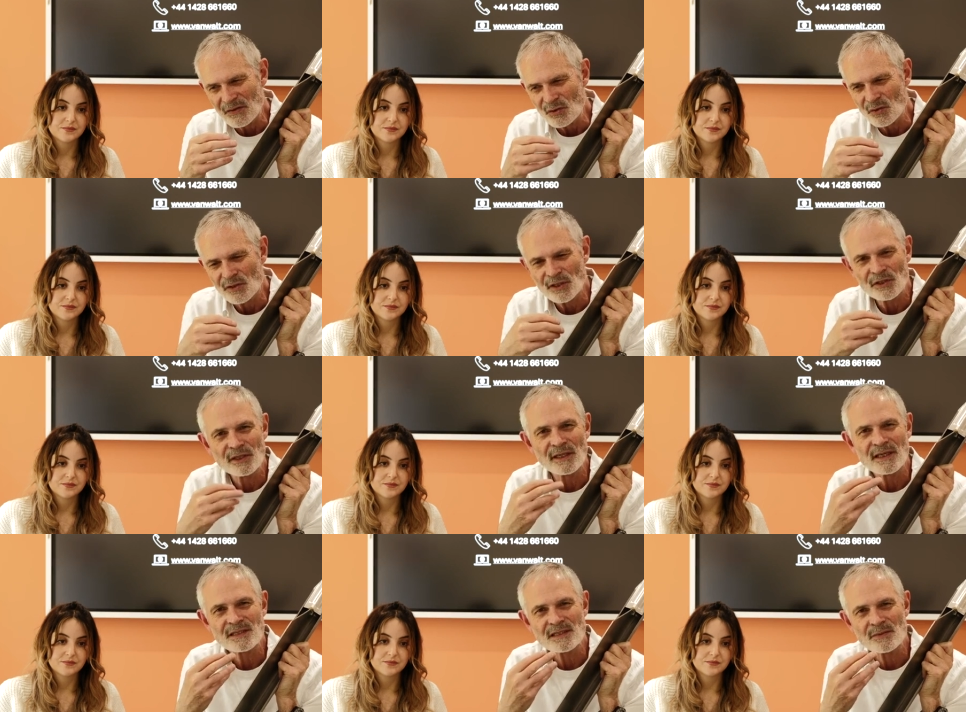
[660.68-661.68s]
Speaker 1: you're going to
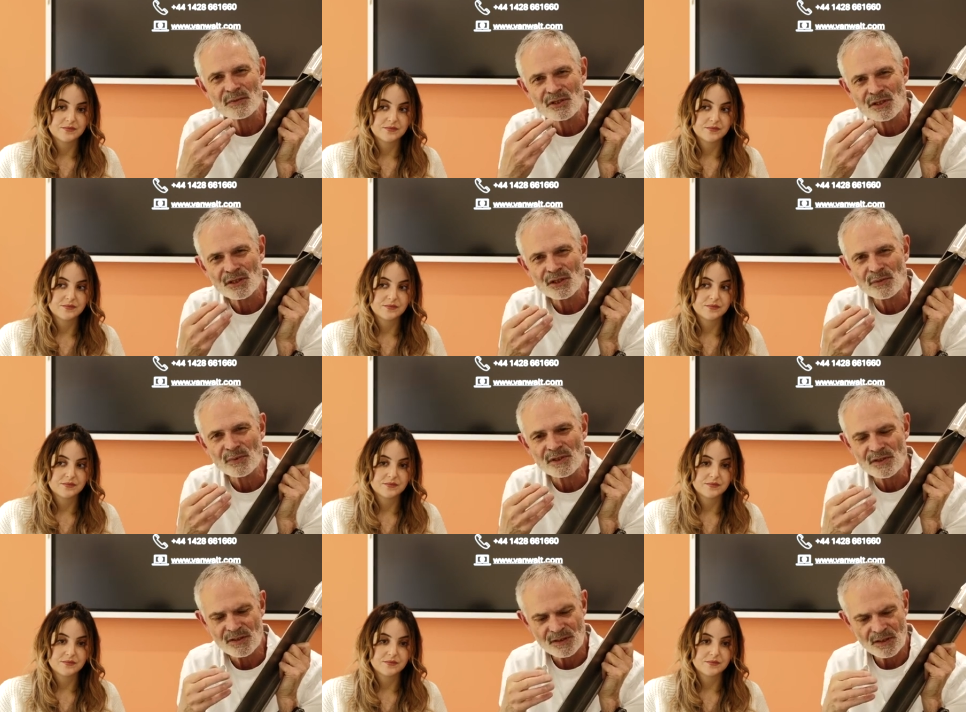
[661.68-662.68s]
get some
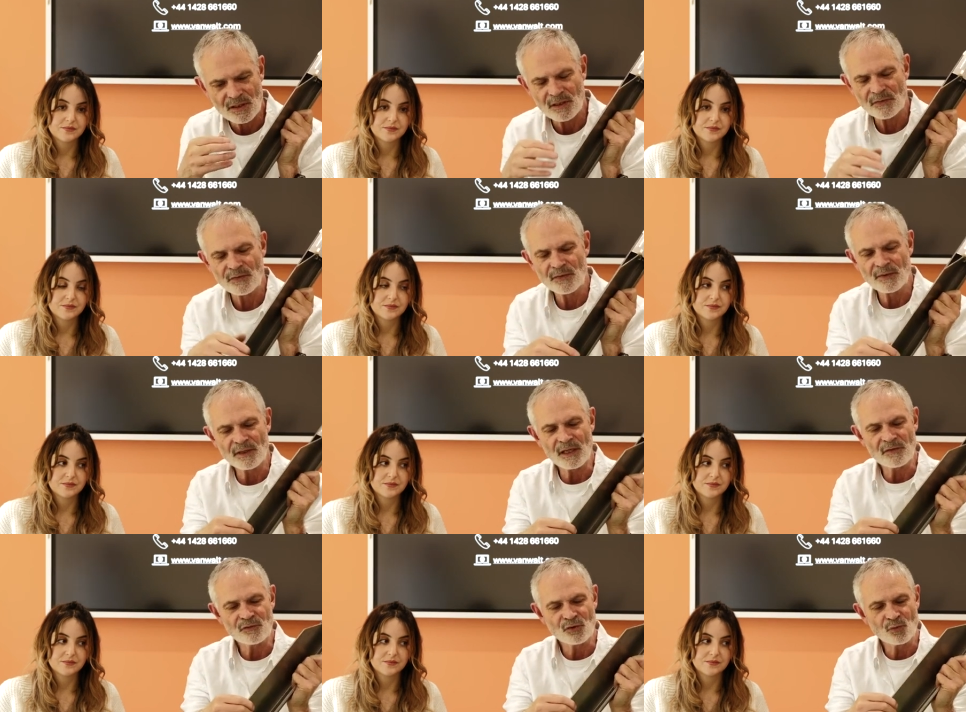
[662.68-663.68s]
disturbance. Uh,
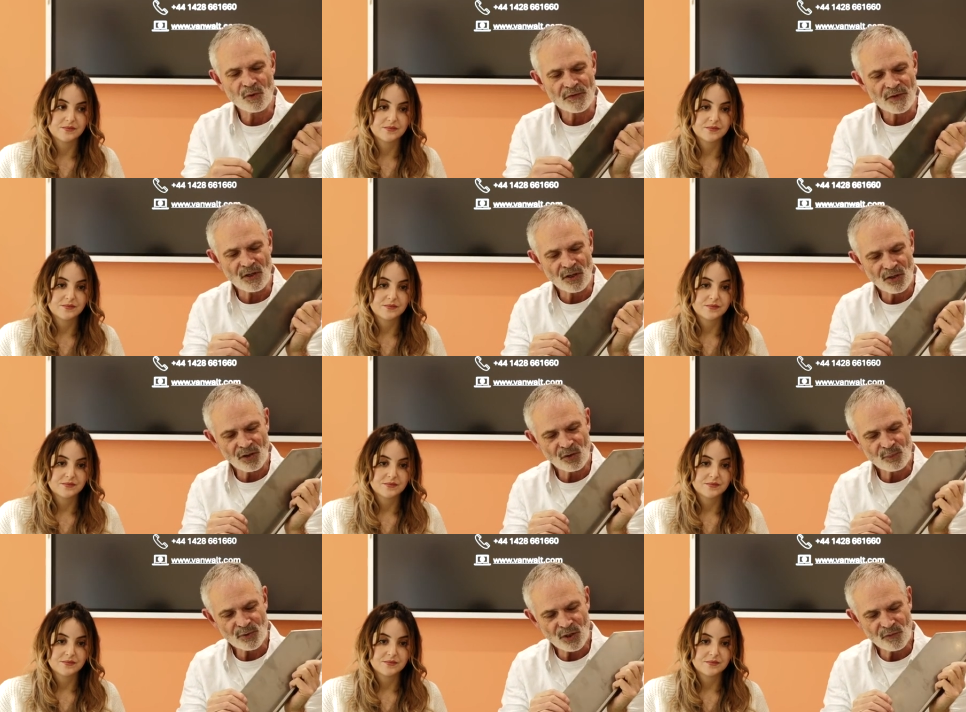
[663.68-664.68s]
if you want the
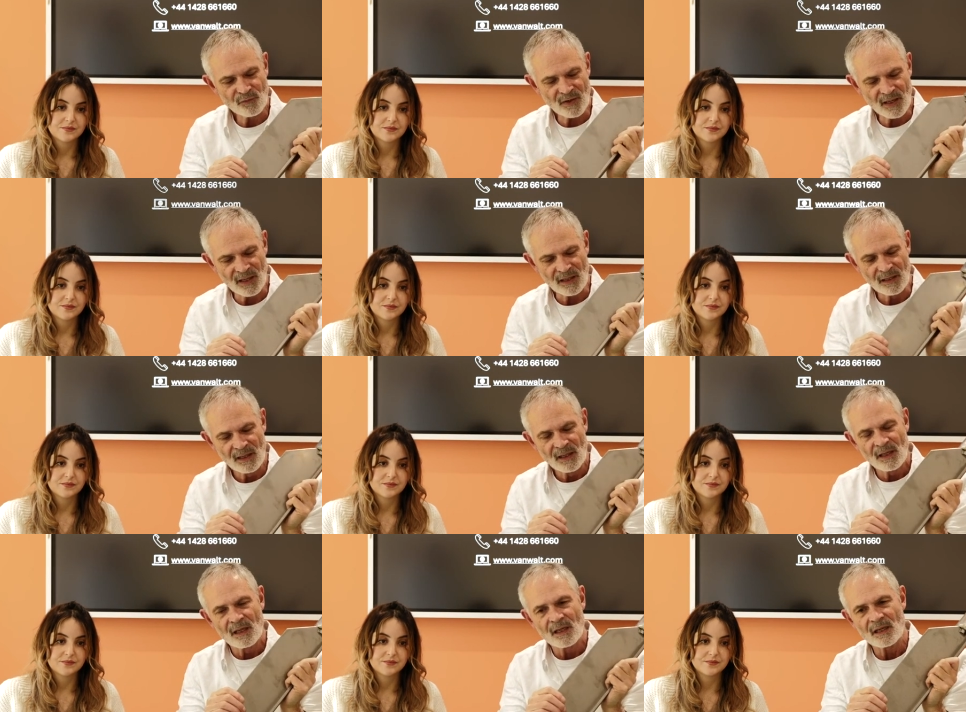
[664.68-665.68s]
whole profile,
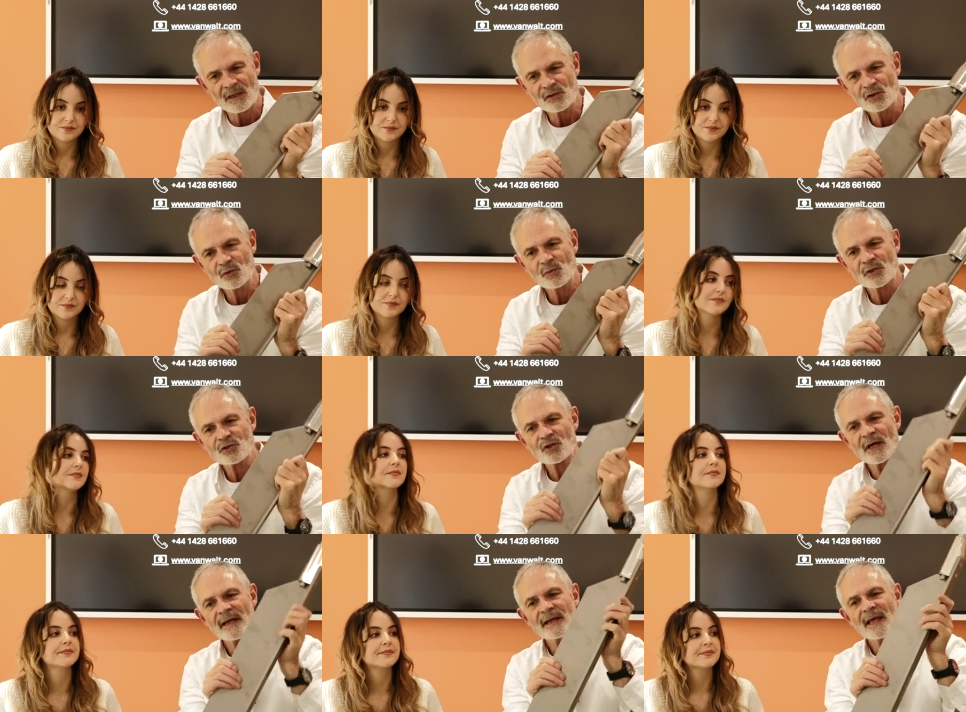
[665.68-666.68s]
uh, you will
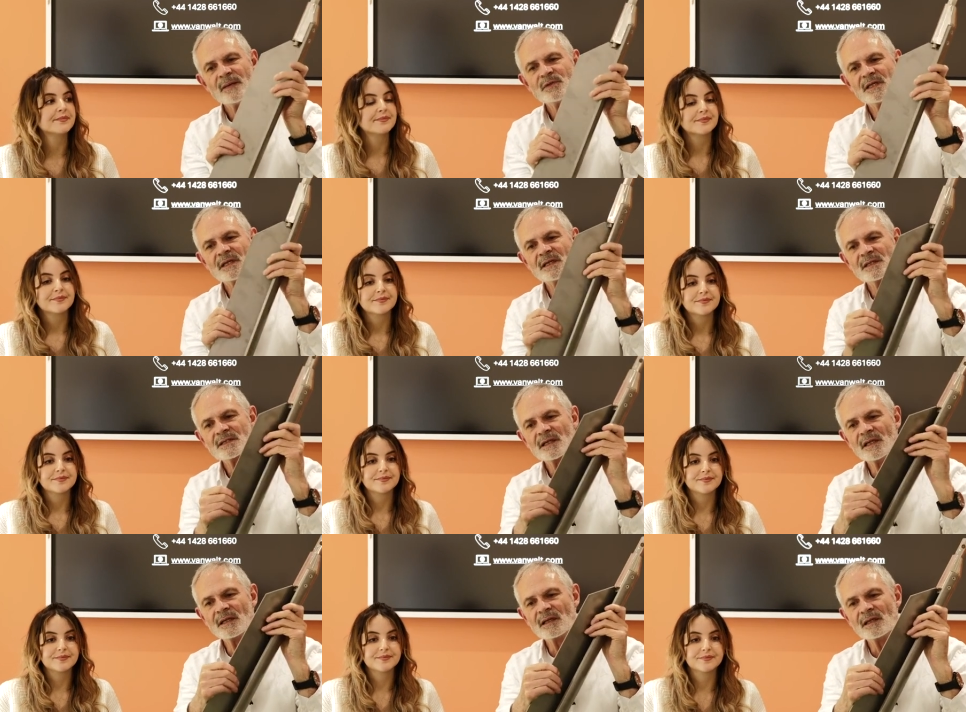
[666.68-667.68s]
try and empty this
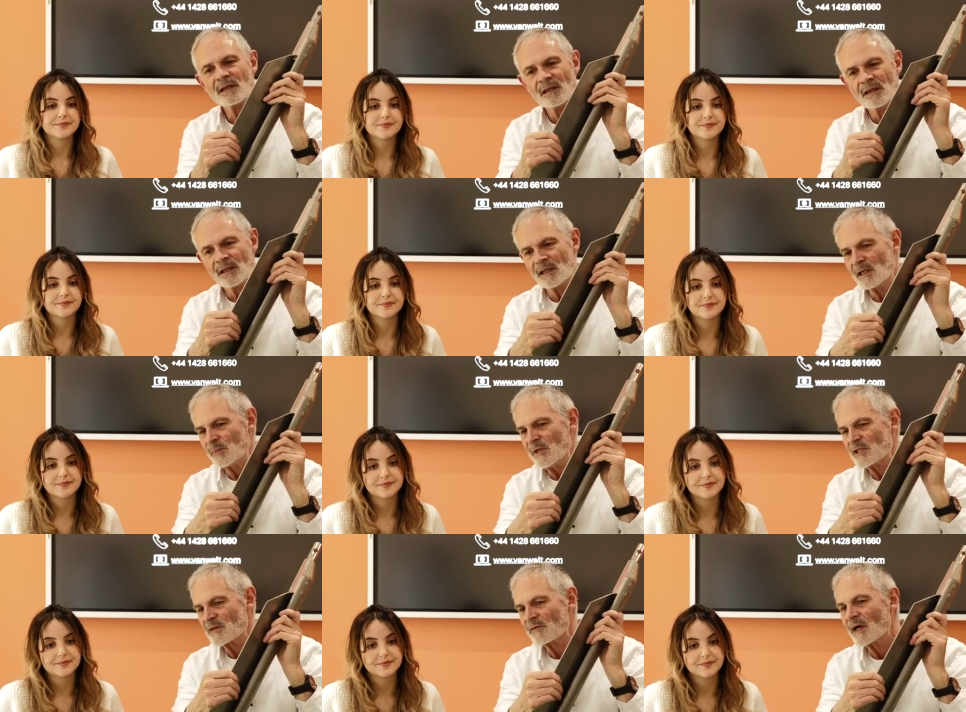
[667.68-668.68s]
in a, in a
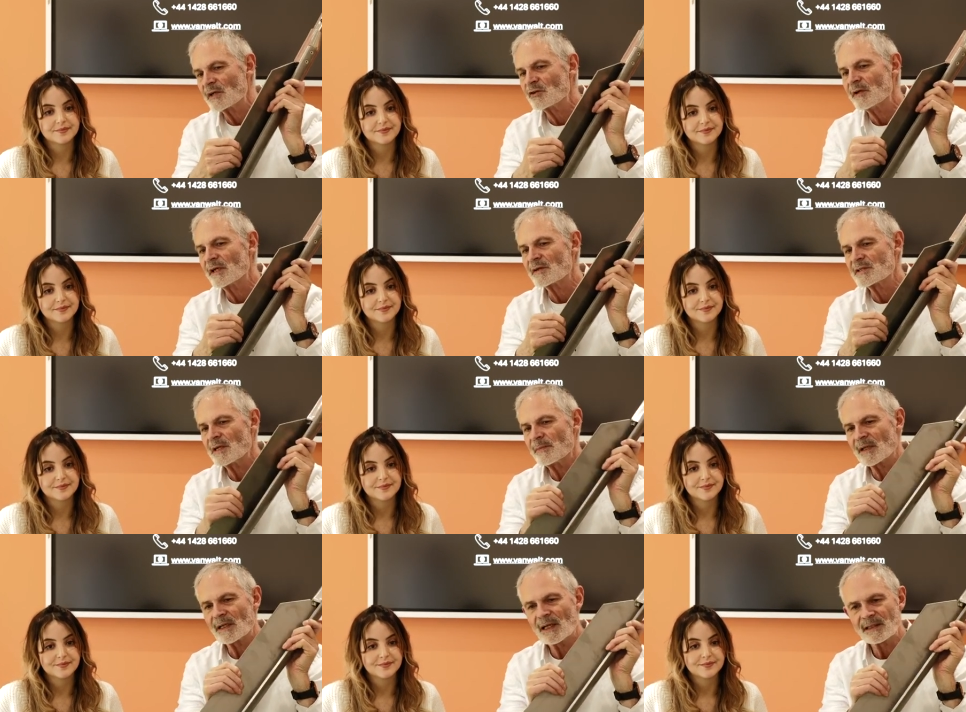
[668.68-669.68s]
piece of guttering or
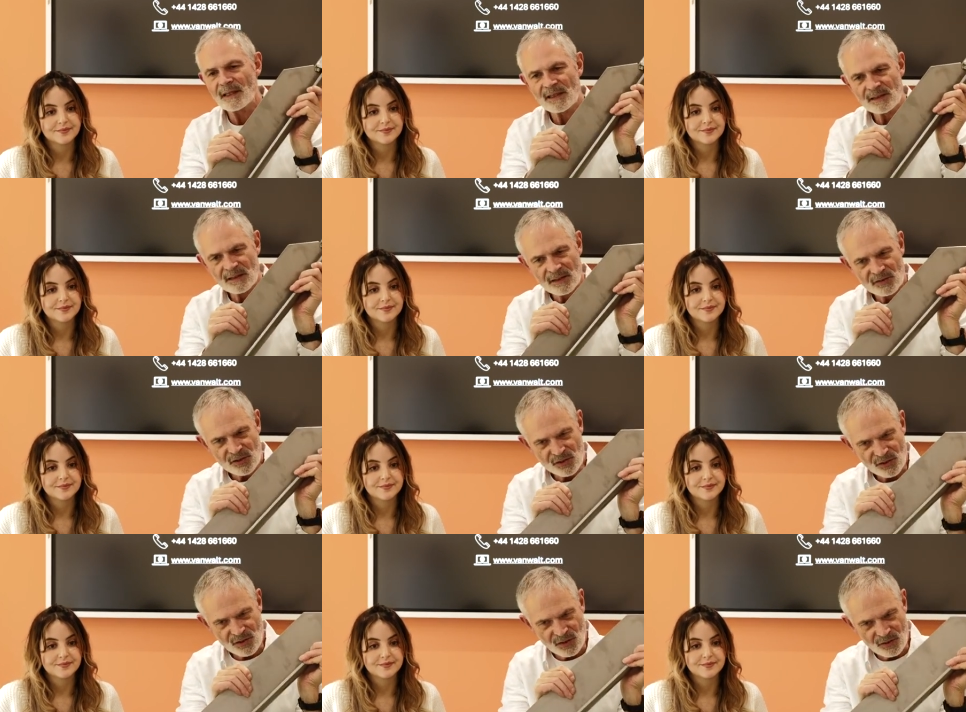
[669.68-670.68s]
something like that.
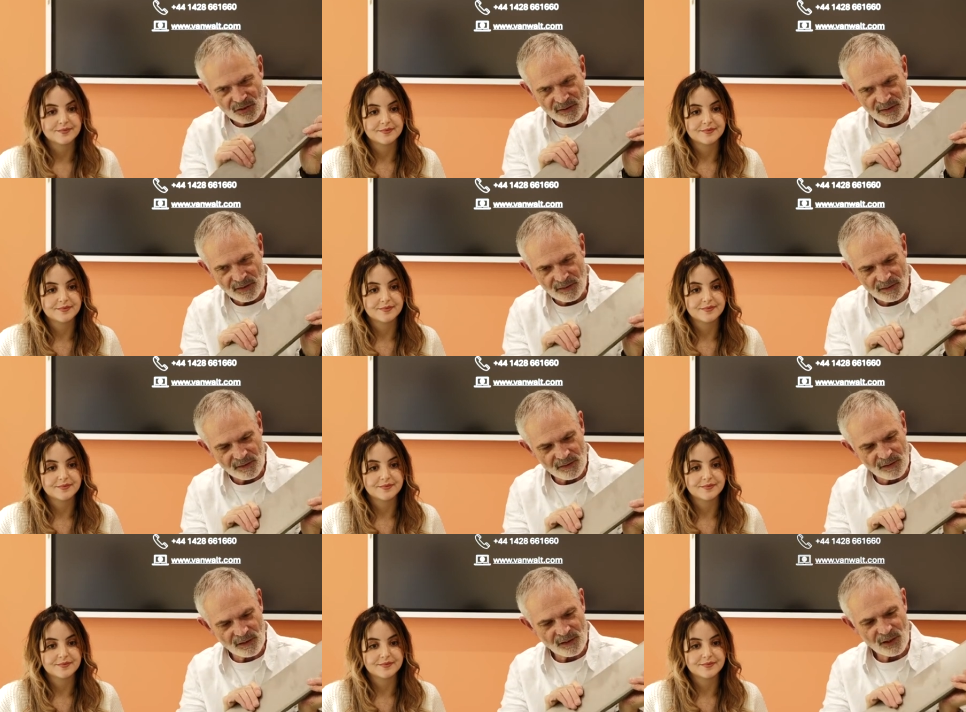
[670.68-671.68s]
Just uh, uh,
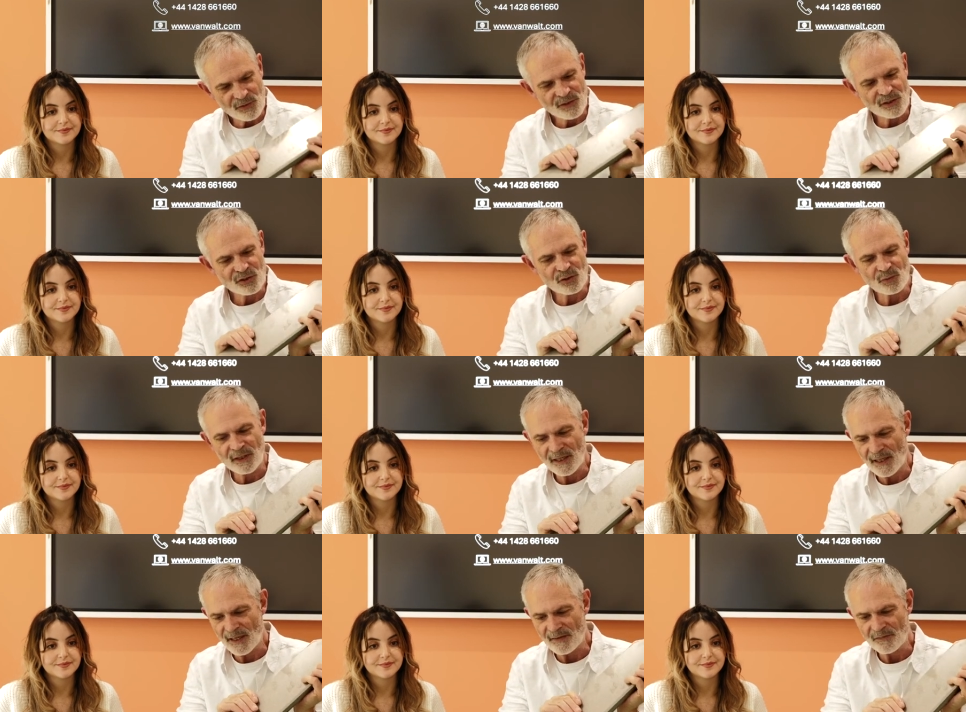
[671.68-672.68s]
uh, close it, you will
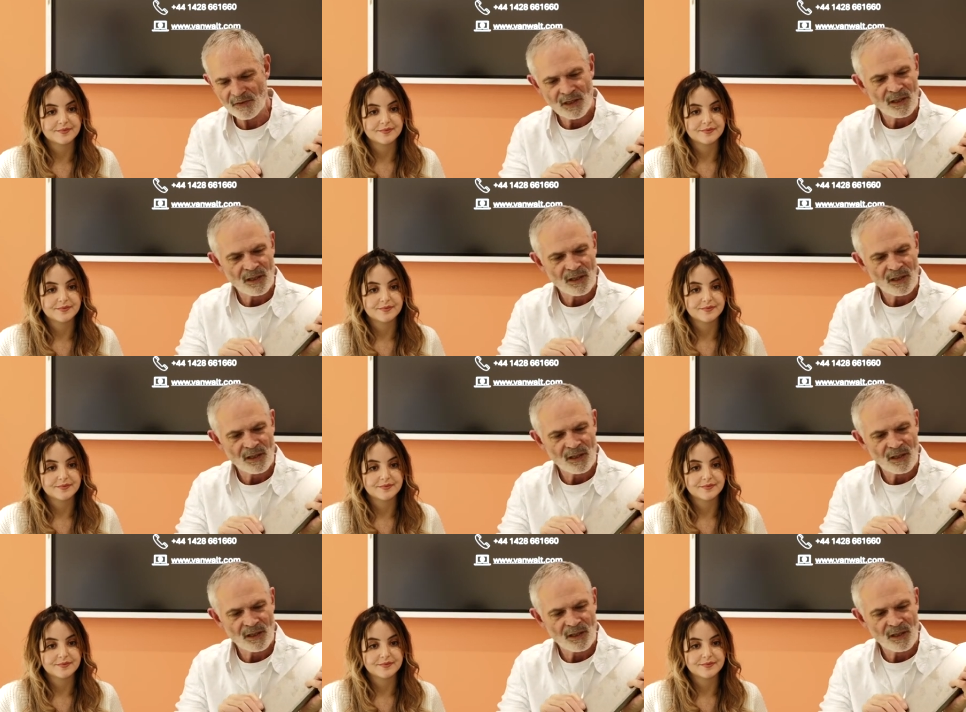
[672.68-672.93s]
have